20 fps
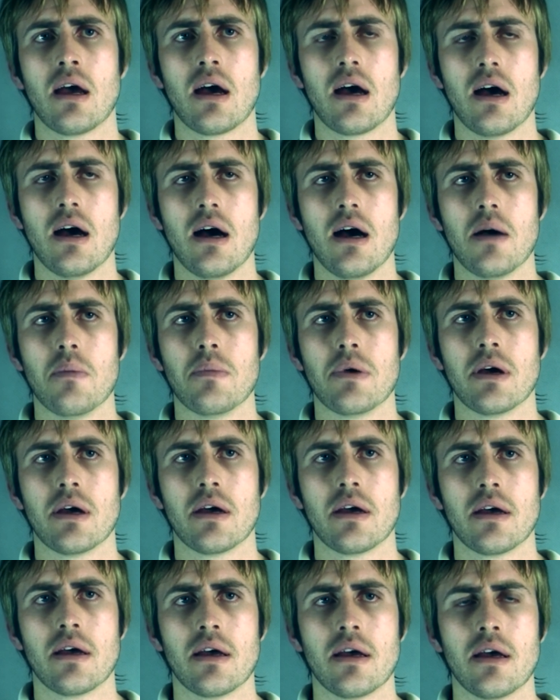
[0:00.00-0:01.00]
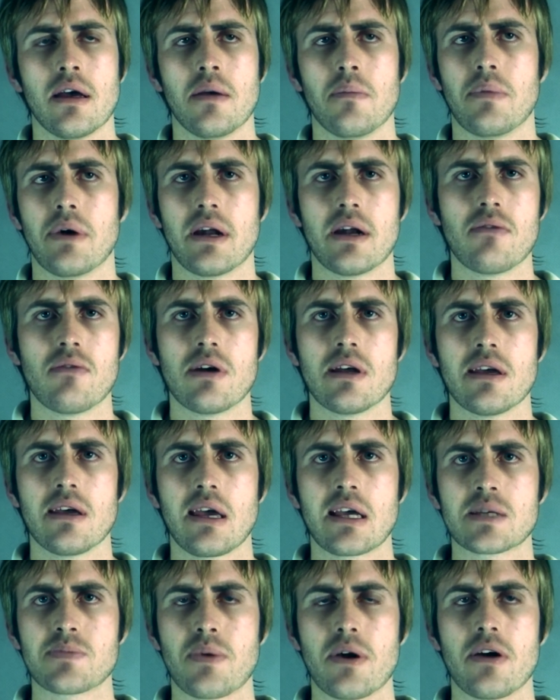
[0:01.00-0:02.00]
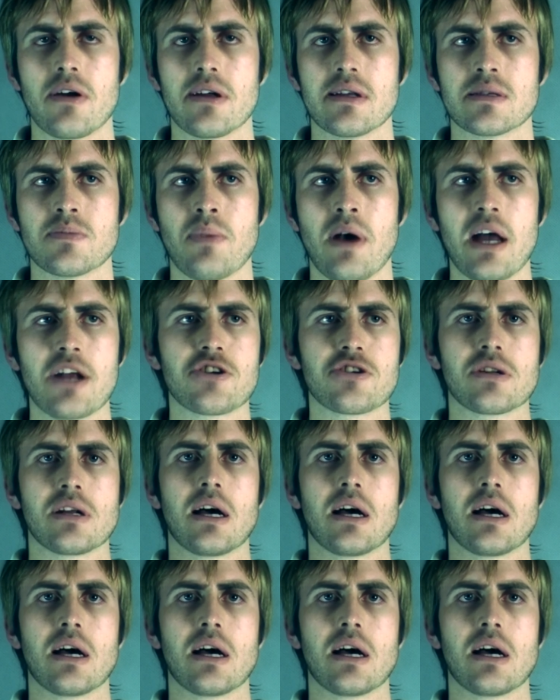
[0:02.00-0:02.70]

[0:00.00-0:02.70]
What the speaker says: But I didn't really experience much.